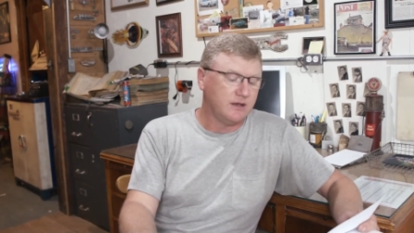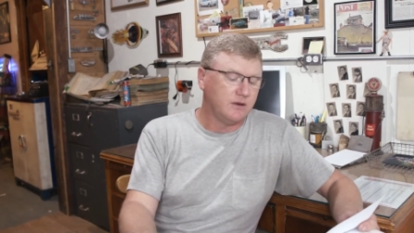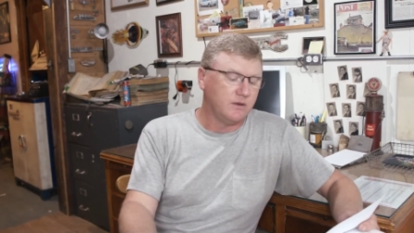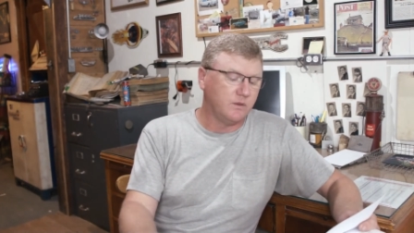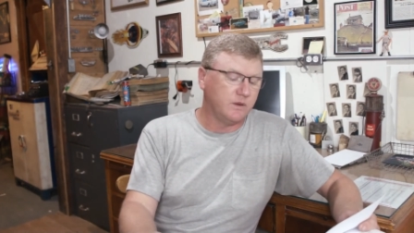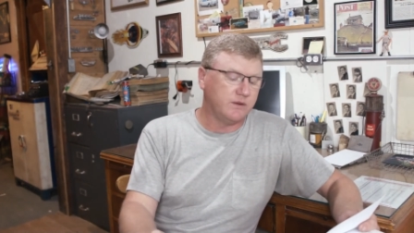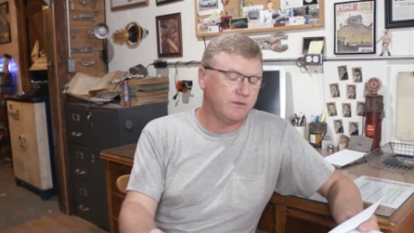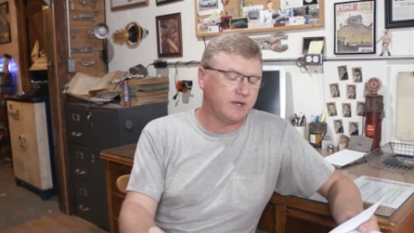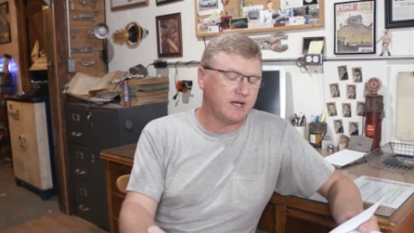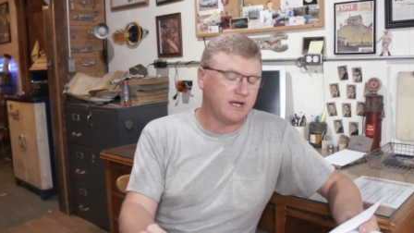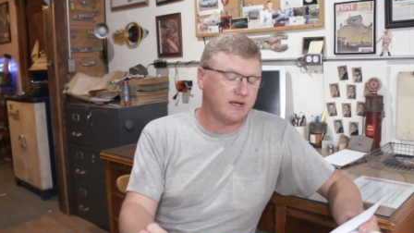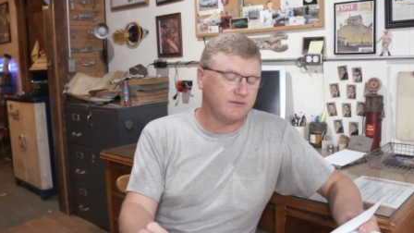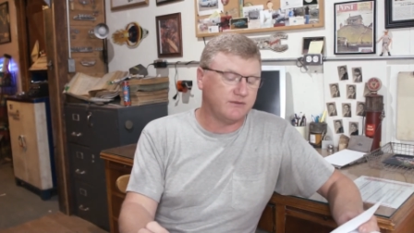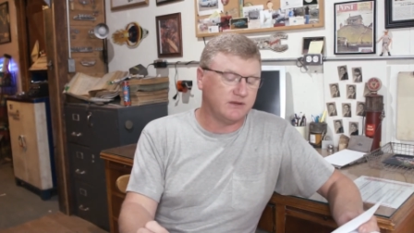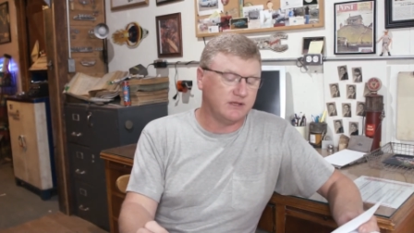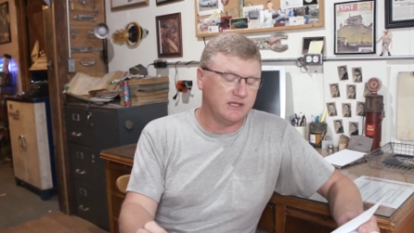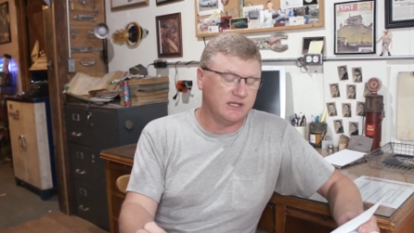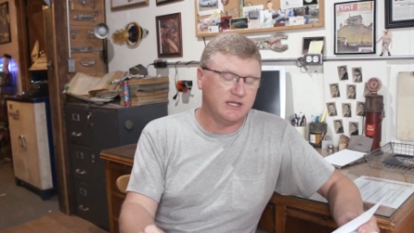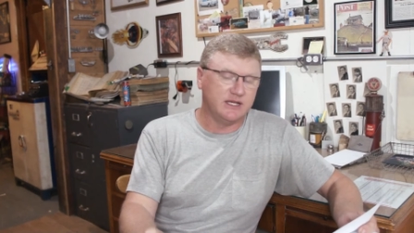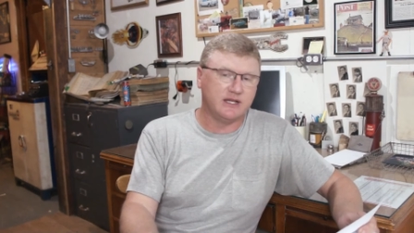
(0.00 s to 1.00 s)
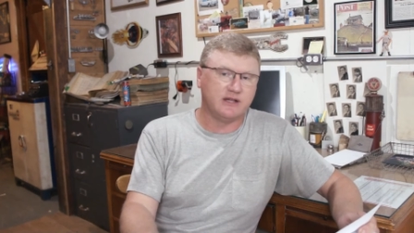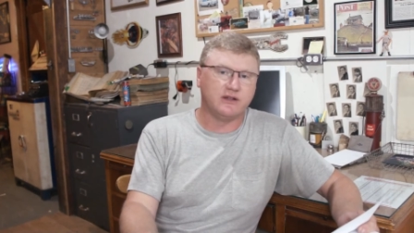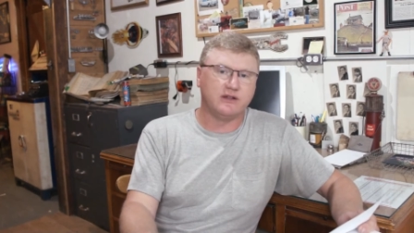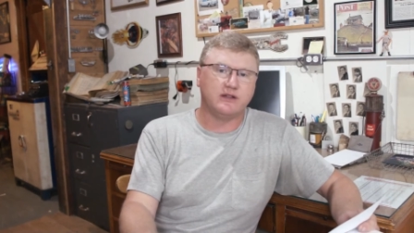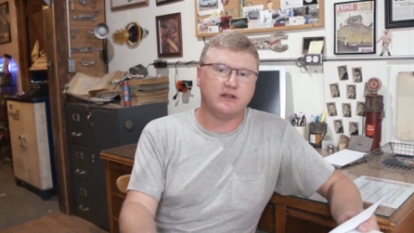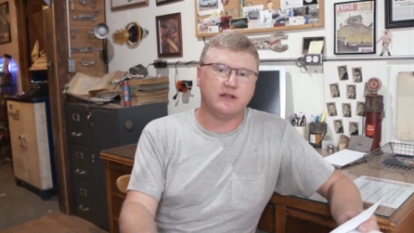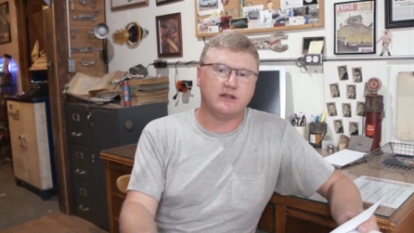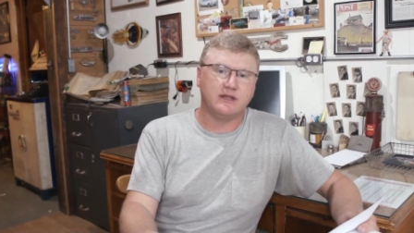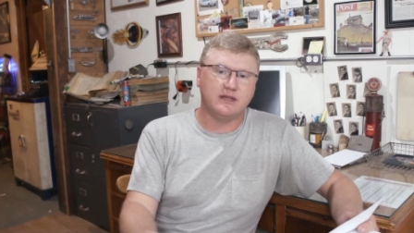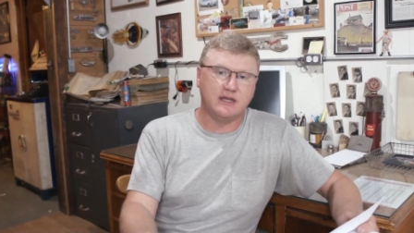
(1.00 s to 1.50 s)
we would have
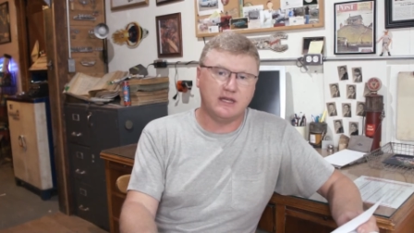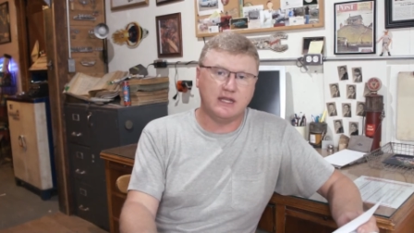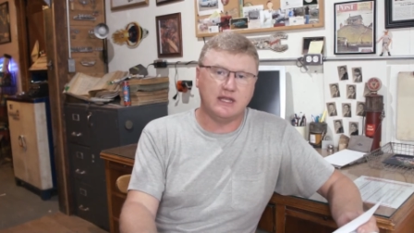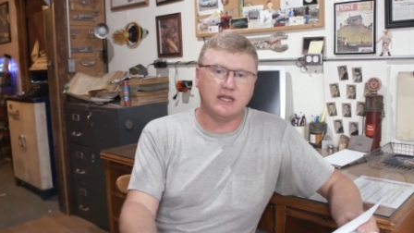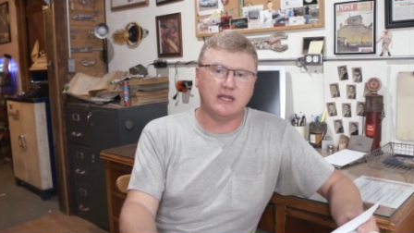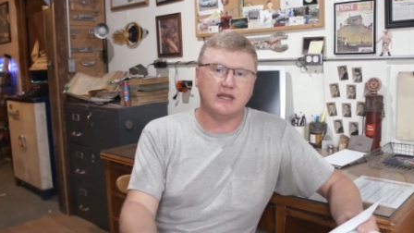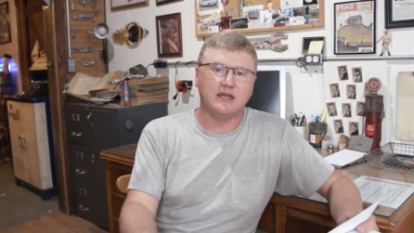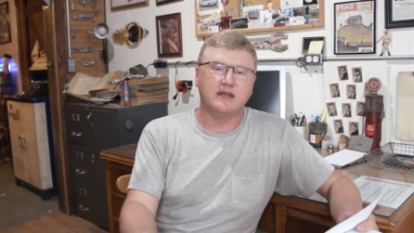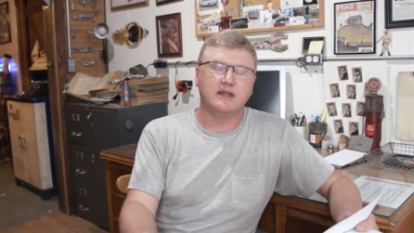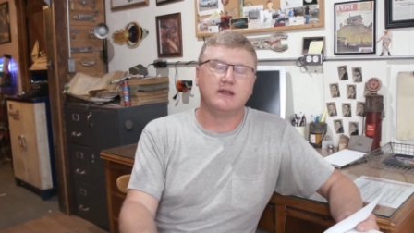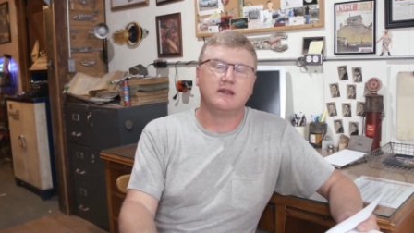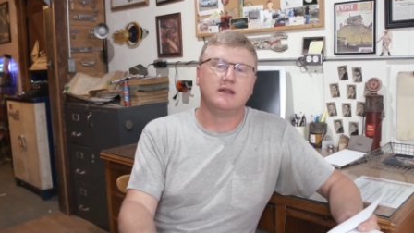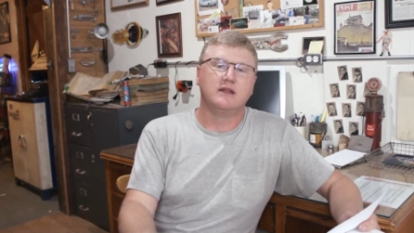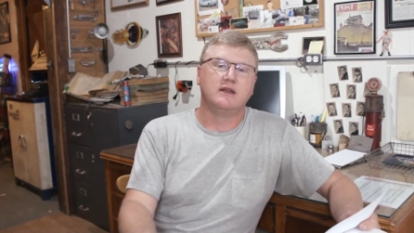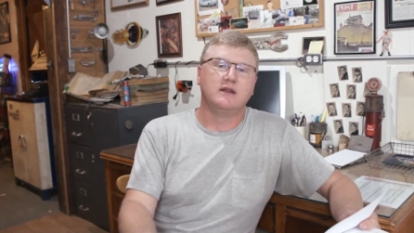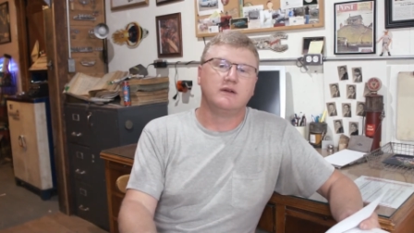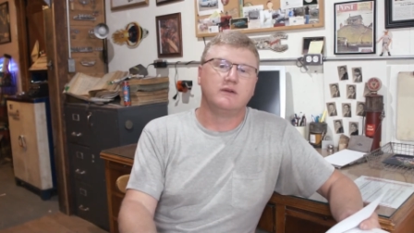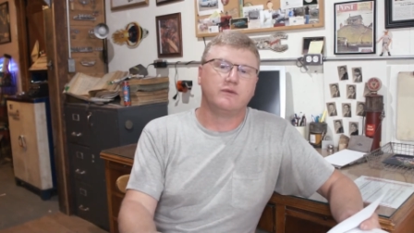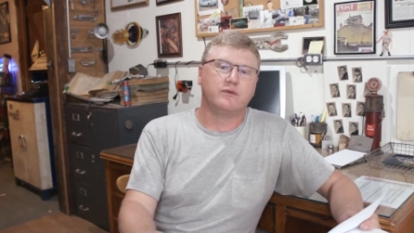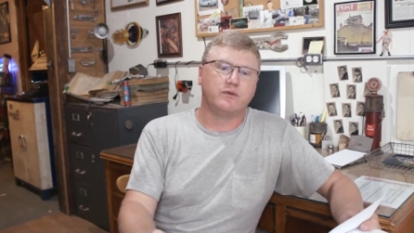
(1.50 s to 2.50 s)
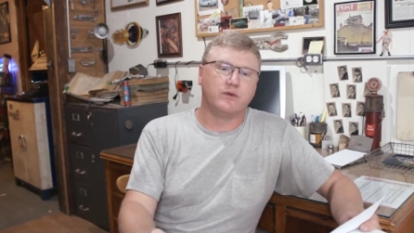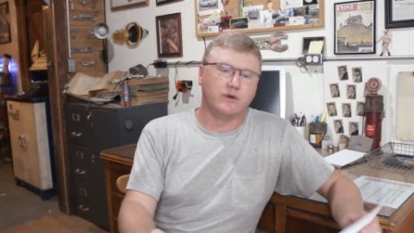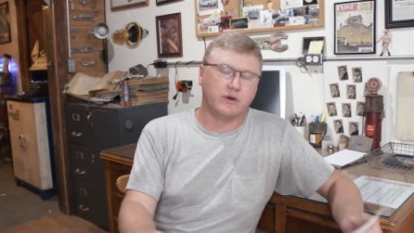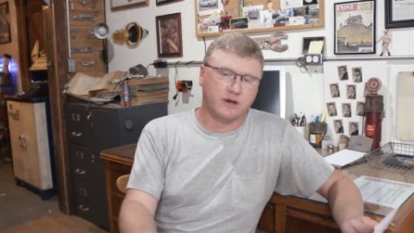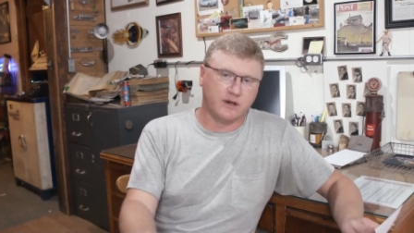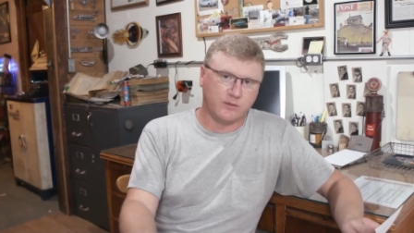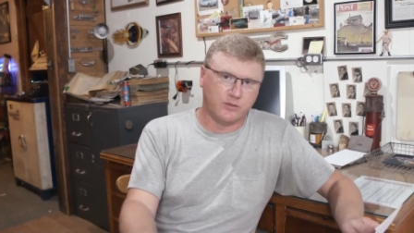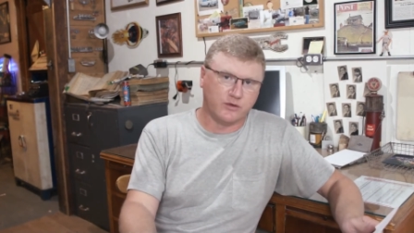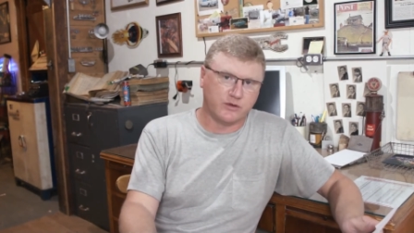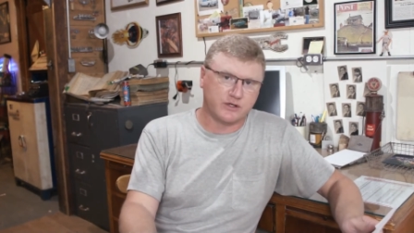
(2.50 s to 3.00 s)
little need for
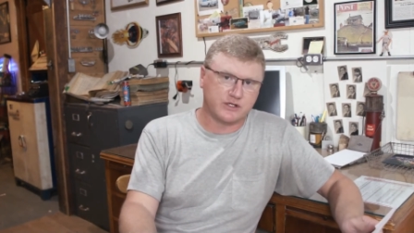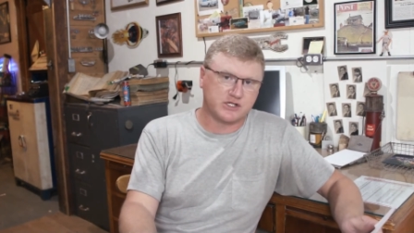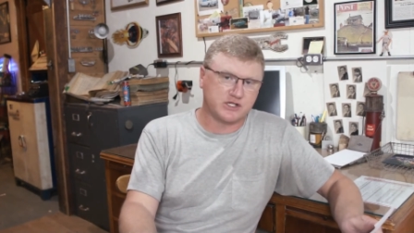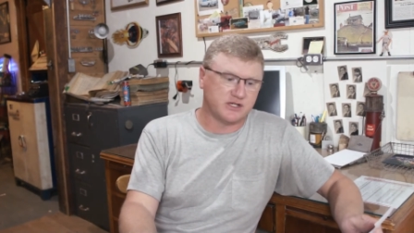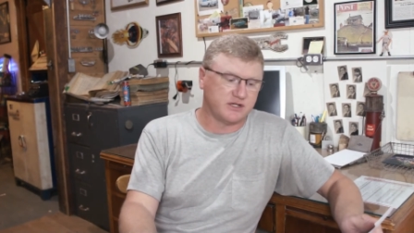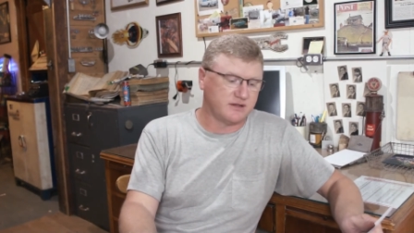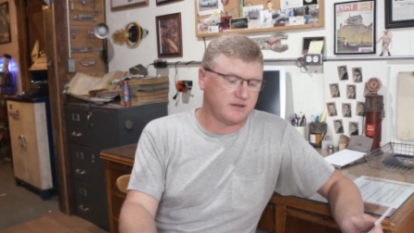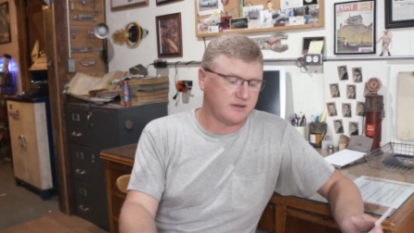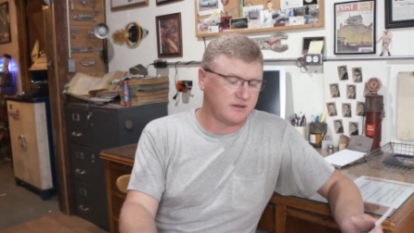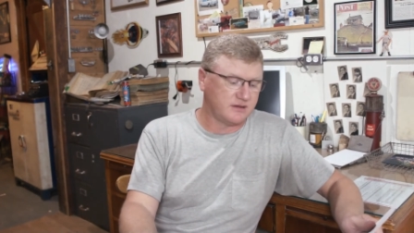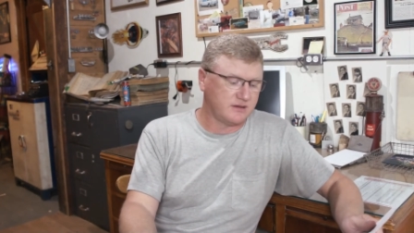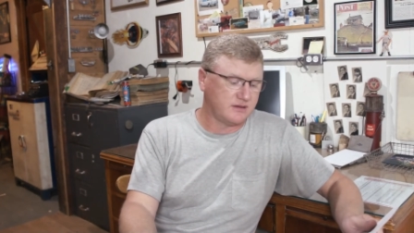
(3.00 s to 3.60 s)
abortion.